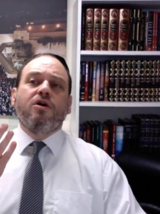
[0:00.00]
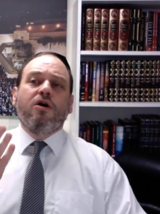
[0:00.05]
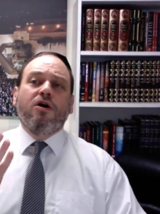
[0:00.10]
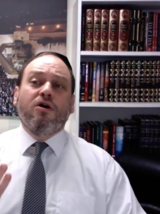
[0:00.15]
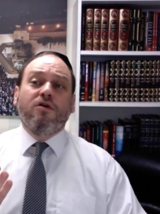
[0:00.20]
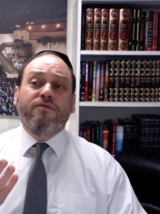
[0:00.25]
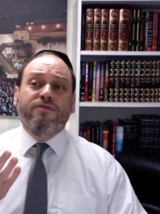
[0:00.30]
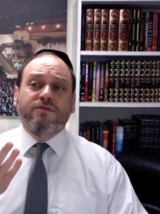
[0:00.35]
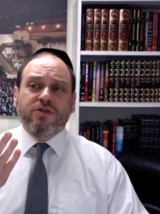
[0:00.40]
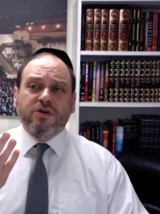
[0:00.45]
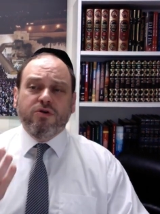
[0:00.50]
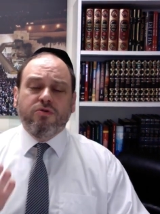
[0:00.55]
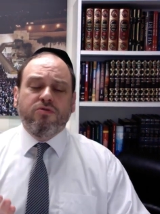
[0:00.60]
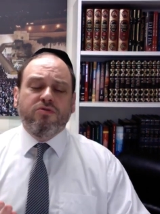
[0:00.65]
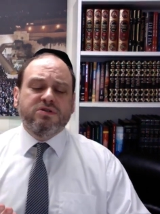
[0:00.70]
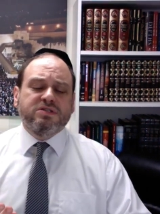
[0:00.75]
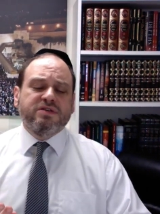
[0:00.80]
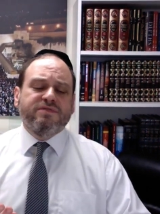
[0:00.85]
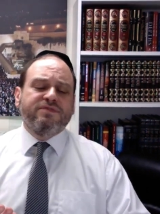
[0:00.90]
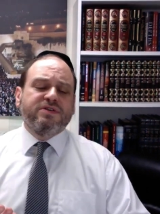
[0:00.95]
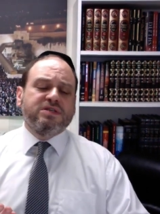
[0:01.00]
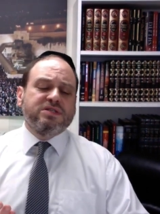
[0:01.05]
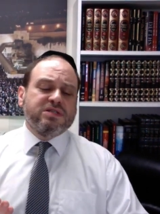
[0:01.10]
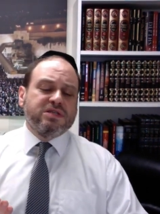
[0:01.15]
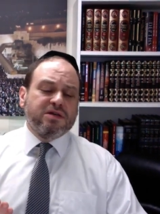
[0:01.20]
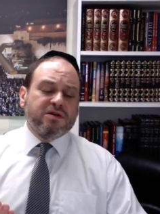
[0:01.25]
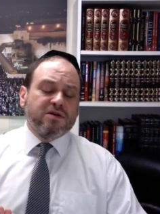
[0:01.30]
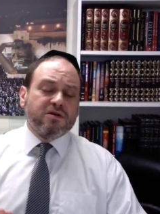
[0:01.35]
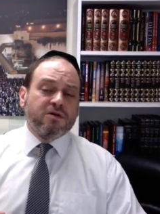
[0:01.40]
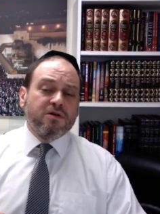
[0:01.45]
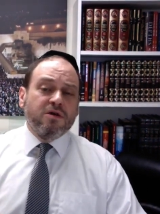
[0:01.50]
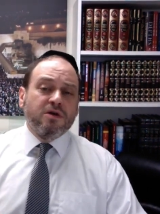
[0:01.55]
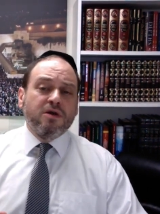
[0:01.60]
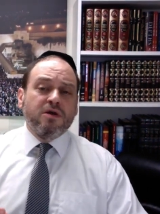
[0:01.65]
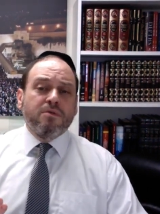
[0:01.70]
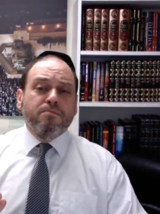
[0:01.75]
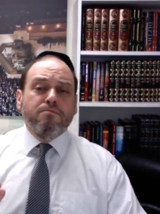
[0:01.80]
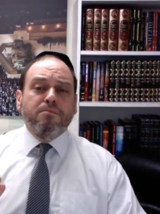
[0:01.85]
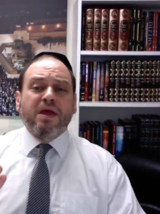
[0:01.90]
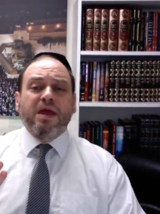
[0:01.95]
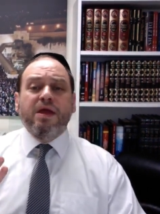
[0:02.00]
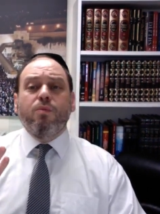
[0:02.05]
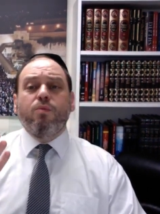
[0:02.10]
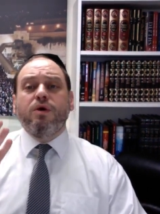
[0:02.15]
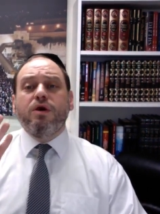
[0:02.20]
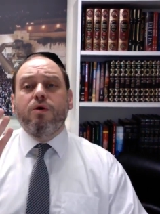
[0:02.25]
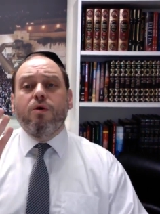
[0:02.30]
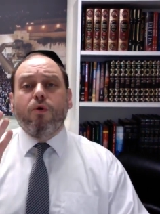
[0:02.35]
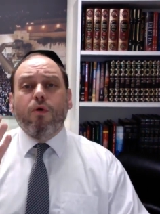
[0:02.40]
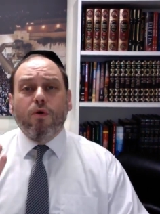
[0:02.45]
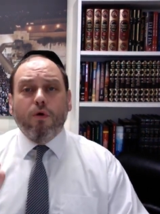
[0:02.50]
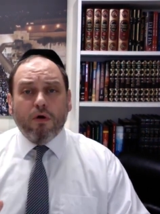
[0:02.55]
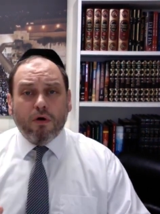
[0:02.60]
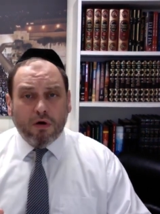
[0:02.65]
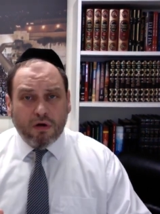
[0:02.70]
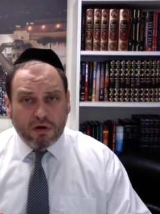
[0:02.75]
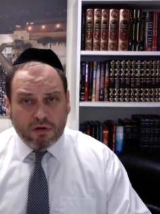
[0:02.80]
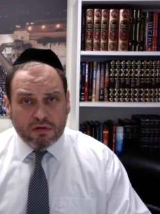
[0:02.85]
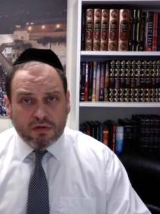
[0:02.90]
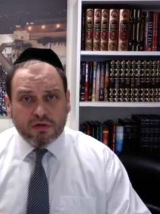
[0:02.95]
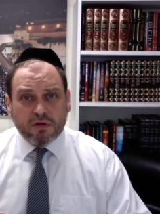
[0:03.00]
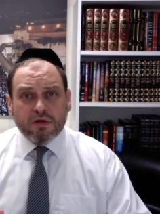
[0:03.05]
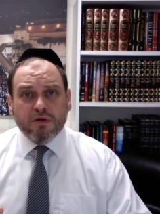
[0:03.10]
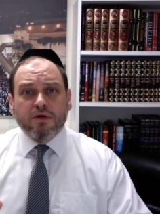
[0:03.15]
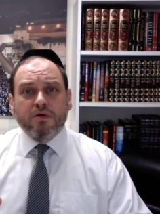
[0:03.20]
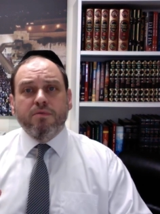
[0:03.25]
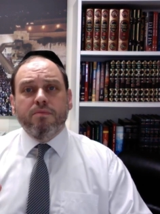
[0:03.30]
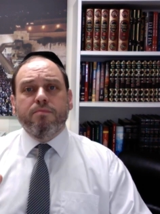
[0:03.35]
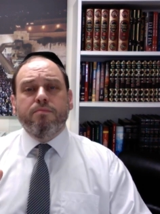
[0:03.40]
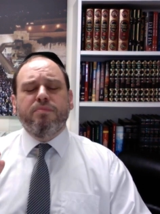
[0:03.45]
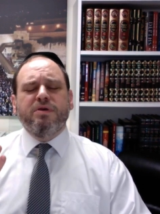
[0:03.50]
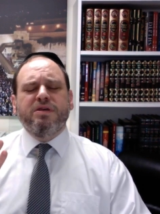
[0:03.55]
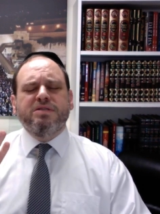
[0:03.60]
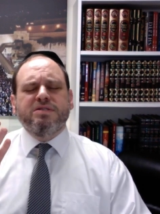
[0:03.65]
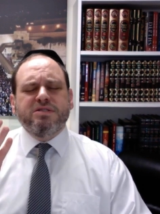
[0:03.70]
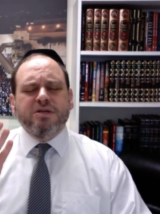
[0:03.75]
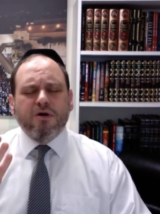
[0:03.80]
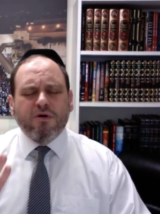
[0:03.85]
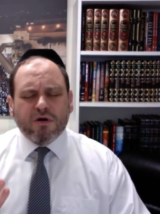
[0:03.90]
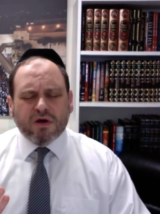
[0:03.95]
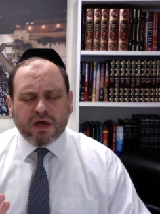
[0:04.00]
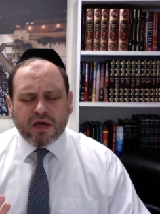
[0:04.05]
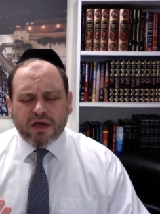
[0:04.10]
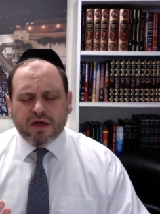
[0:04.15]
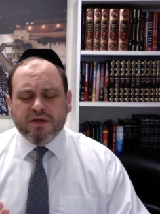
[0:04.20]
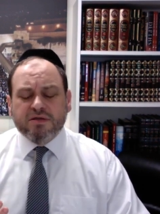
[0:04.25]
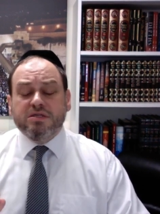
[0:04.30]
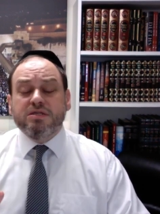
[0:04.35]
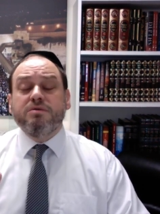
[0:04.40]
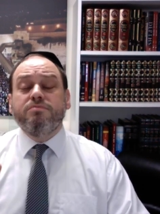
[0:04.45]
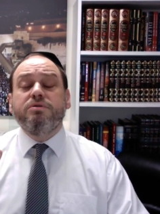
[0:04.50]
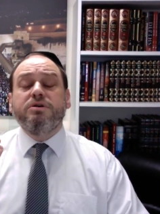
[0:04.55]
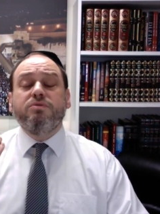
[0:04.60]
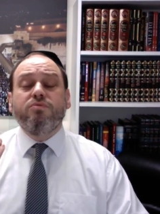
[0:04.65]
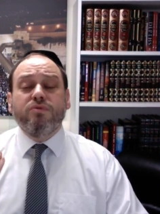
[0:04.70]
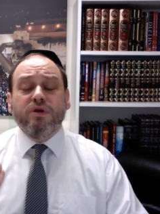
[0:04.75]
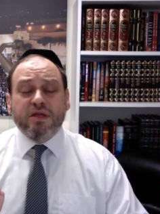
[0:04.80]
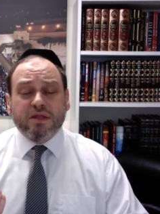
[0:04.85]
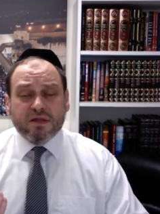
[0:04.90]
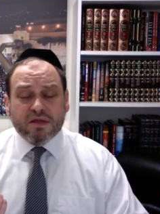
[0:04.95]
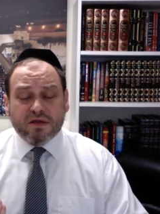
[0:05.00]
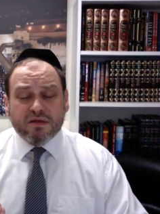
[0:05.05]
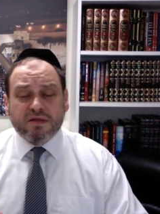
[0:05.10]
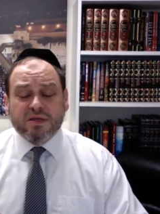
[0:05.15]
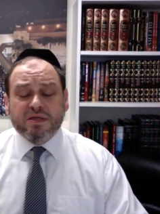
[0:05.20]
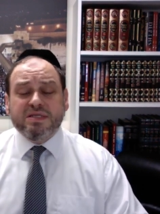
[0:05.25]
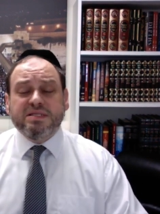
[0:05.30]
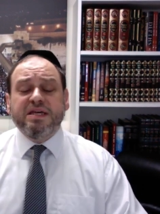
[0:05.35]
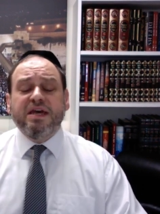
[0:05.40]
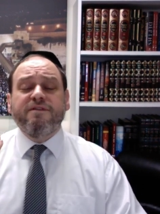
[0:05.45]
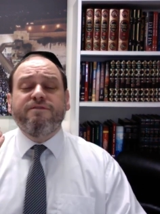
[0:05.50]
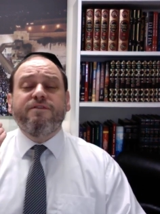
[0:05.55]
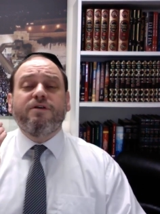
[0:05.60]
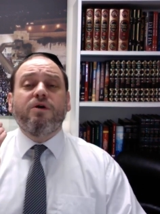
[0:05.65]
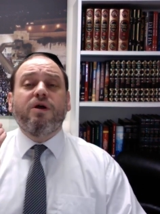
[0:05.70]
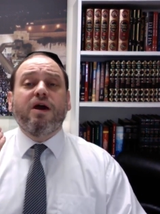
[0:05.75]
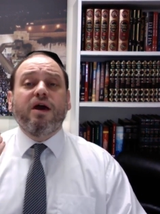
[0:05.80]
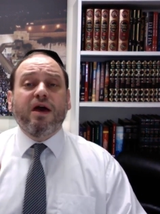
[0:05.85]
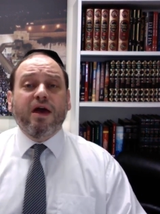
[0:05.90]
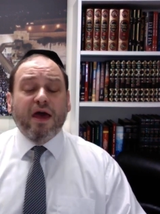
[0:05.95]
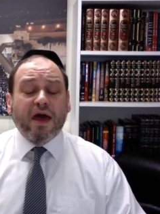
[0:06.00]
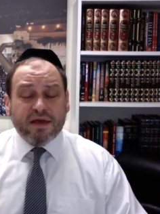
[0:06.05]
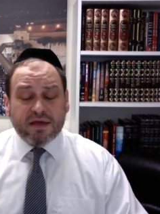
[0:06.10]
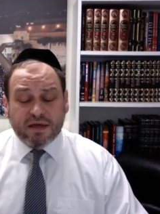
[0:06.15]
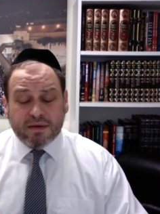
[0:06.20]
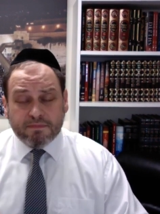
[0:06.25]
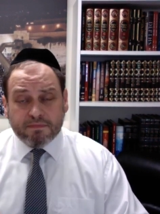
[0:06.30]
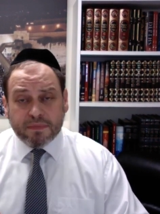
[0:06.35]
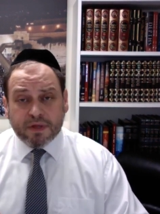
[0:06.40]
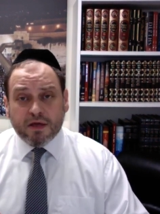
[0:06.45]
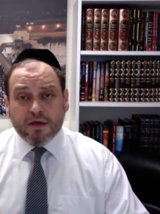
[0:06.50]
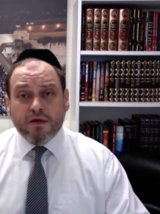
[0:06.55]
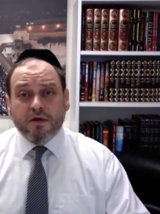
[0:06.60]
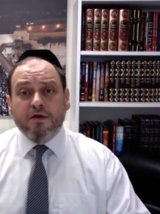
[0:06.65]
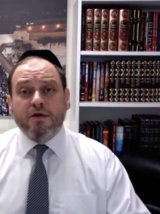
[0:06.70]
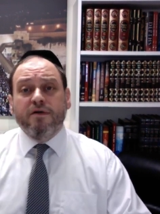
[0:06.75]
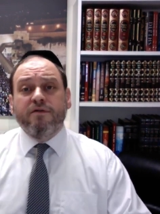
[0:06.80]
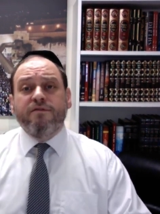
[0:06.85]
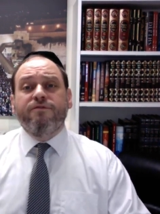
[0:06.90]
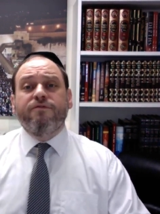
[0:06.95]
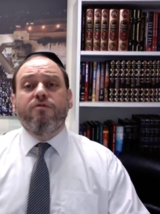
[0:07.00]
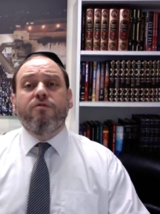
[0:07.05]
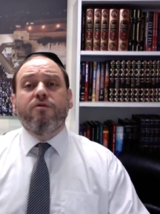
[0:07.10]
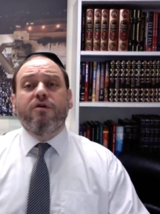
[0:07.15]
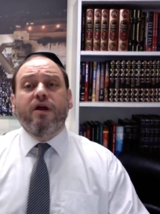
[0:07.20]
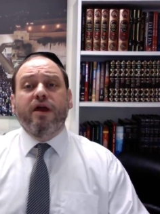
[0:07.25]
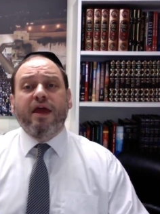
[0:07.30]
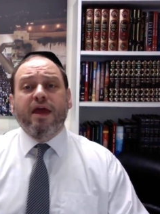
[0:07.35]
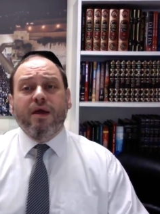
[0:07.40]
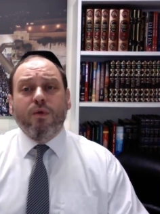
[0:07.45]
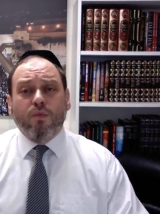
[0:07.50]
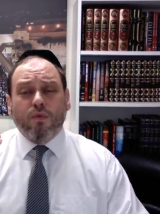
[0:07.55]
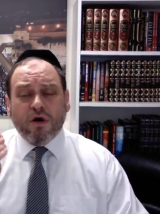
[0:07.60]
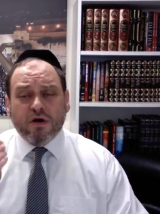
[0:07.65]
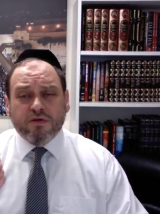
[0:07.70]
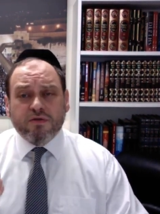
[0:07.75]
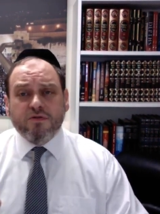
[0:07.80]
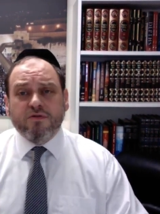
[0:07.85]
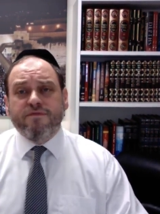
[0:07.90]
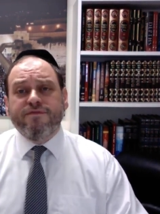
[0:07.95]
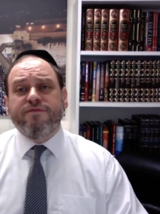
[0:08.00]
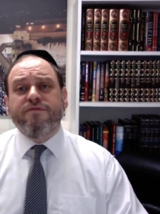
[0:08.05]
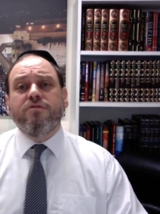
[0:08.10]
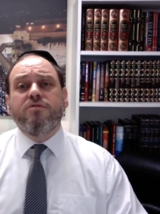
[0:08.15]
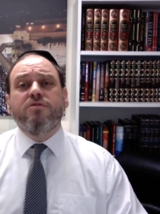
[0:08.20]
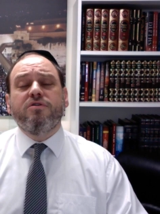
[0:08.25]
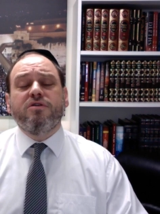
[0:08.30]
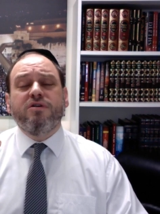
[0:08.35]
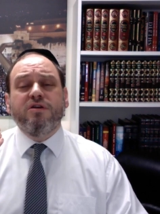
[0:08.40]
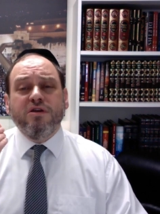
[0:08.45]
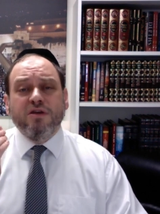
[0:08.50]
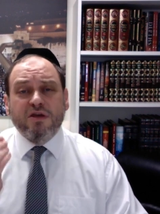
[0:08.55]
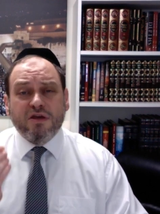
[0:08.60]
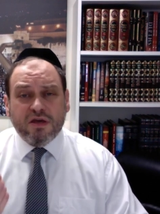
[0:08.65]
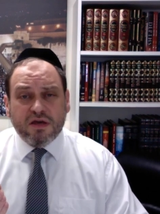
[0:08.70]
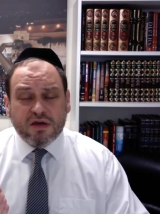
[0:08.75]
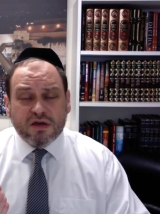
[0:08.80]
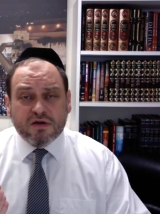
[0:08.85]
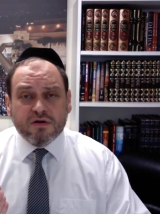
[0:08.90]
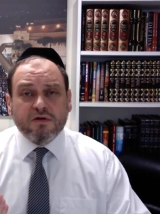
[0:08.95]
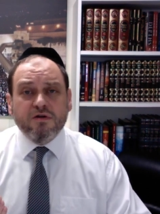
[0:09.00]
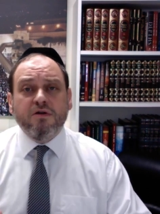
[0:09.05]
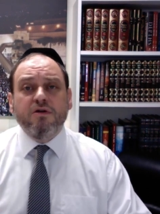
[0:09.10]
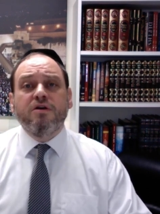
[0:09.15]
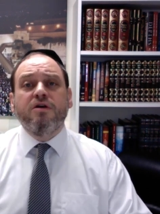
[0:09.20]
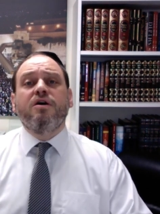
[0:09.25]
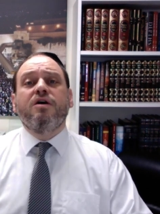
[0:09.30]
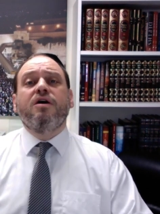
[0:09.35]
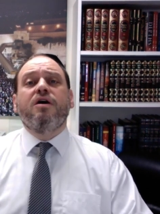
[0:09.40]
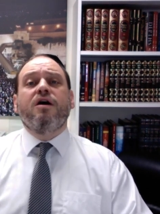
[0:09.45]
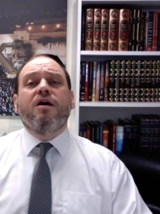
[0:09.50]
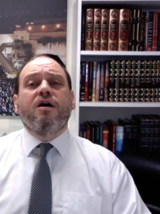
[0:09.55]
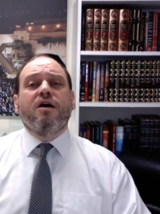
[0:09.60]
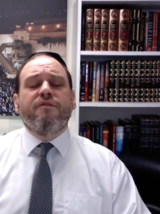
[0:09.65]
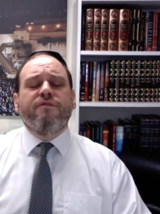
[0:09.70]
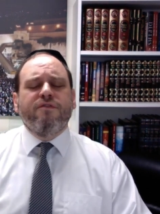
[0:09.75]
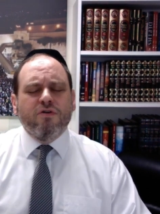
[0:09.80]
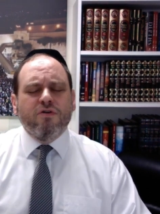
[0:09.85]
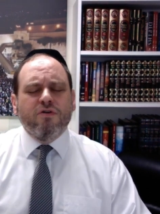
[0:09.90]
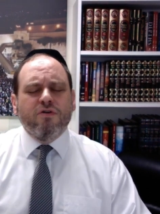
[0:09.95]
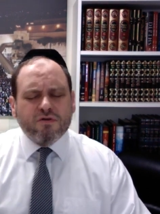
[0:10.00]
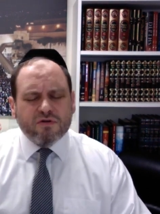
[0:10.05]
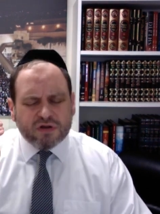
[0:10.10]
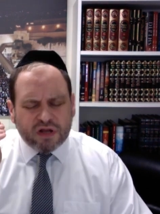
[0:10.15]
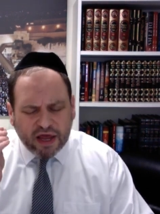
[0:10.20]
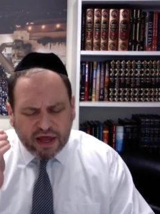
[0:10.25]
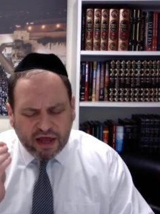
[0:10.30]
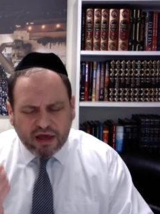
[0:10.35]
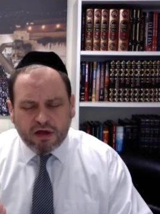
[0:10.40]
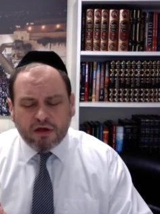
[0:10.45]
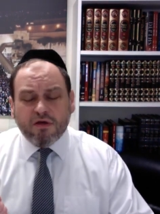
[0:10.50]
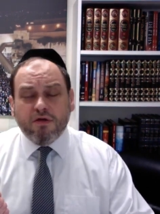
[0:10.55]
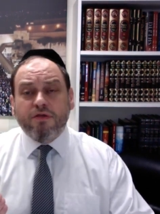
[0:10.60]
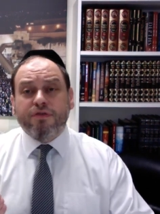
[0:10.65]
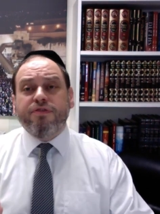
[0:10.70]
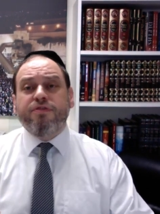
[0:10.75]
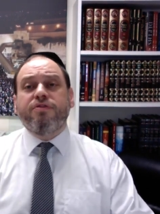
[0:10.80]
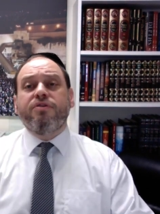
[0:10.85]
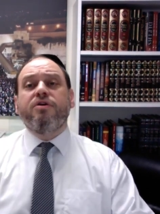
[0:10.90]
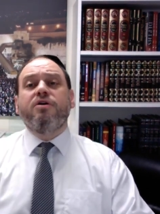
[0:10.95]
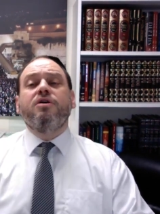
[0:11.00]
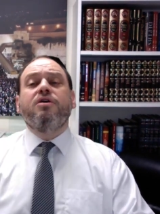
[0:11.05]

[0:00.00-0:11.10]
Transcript: over the course of this year. May we all be zoche to be written in the Sefer HaChaim for a wonderful year of good health,